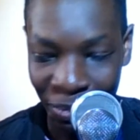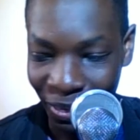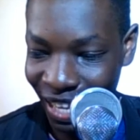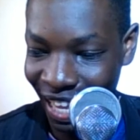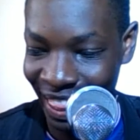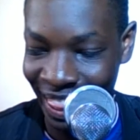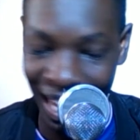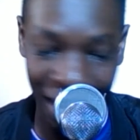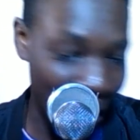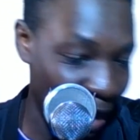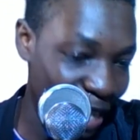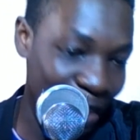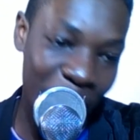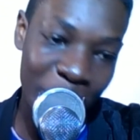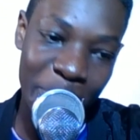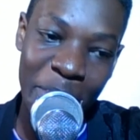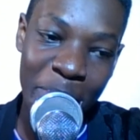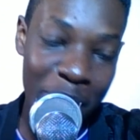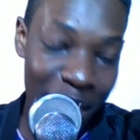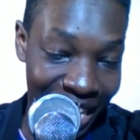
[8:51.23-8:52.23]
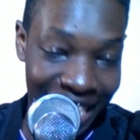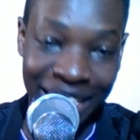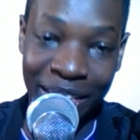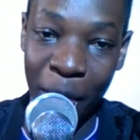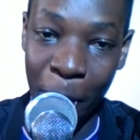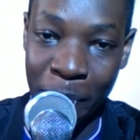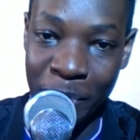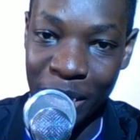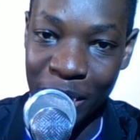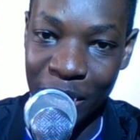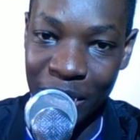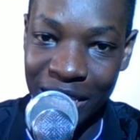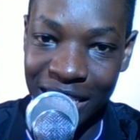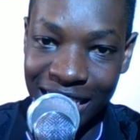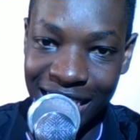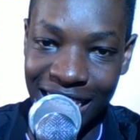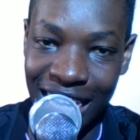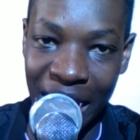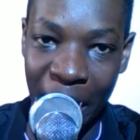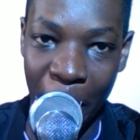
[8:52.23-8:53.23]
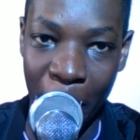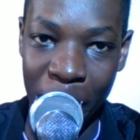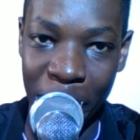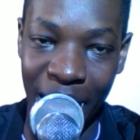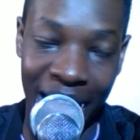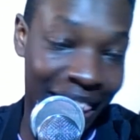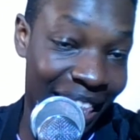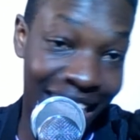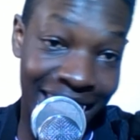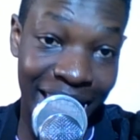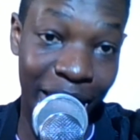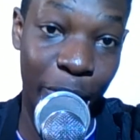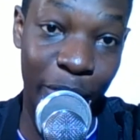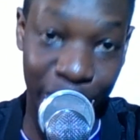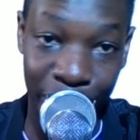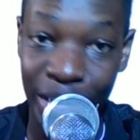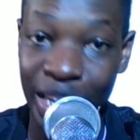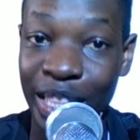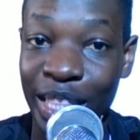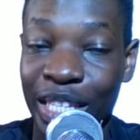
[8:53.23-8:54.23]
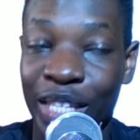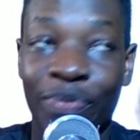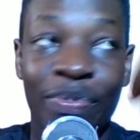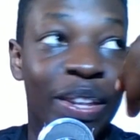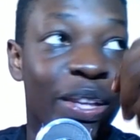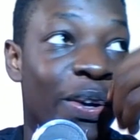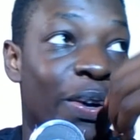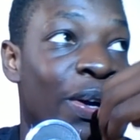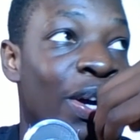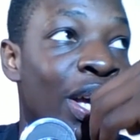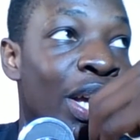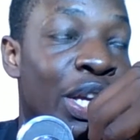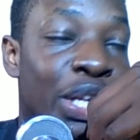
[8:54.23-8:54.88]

There are going to be mixed opinions, um, and that's the question in this video.